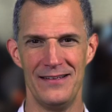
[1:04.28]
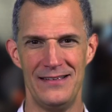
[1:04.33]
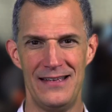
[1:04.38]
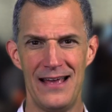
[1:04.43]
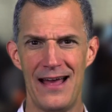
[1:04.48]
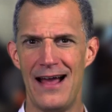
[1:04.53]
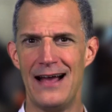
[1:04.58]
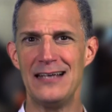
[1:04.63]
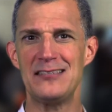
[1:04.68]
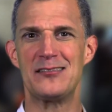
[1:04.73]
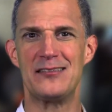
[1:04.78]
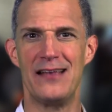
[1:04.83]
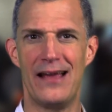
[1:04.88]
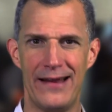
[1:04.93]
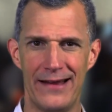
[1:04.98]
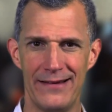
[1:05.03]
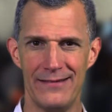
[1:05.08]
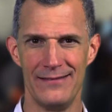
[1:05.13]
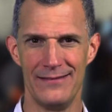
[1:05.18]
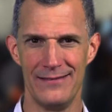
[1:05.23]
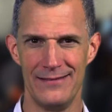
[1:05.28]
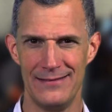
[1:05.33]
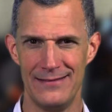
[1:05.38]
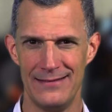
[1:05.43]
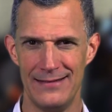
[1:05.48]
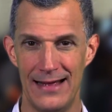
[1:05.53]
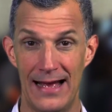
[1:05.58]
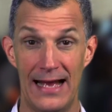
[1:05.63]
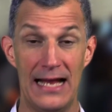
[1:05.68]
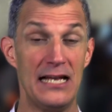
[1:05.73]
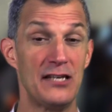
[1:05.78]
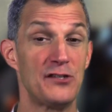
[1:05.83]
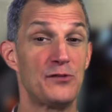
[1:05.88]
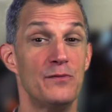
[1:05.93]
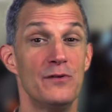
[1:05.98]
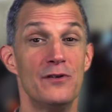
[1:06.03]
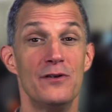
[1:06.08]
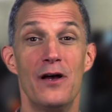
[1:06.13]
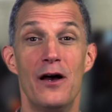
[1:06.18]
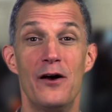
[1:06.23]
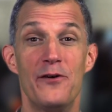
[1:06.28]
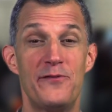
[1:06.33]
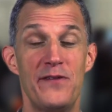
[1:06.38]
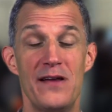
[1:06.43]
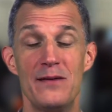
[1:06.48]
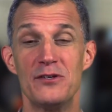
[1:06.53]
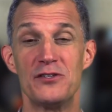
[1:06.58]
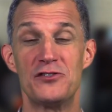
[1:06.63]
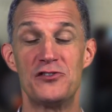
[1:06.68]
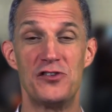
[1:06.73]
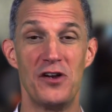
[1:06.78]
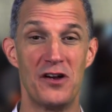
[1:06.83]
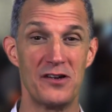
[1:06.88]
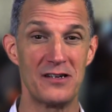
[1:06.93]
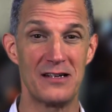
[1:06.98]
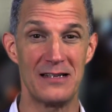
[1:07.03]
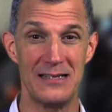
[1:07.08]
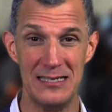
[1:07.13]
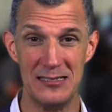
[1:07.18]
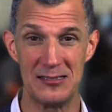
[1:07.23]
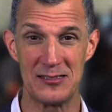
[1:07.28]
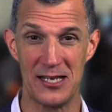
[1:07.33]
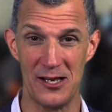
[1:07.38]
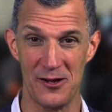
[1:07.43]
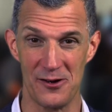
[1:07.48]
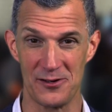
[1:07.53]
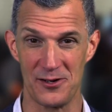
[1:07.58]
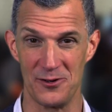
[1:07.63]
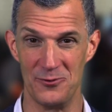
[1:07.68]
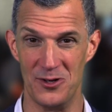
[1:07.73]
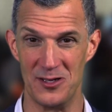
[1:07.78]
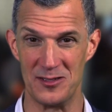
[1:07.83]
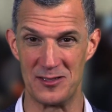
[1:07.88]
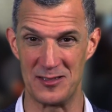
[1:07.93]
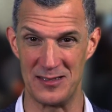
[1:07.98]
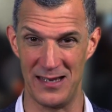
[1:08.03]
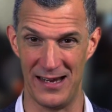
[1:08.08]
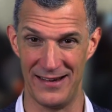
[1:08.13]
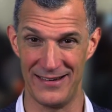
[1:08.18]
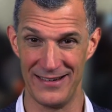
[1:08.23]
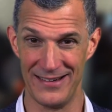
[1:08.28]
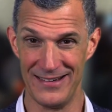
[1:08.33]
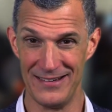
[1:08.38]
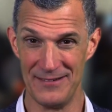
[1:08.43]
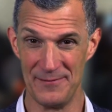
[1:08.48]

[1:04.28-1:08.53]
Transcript: Yeah, I said it. As a famous John Cleese character once said.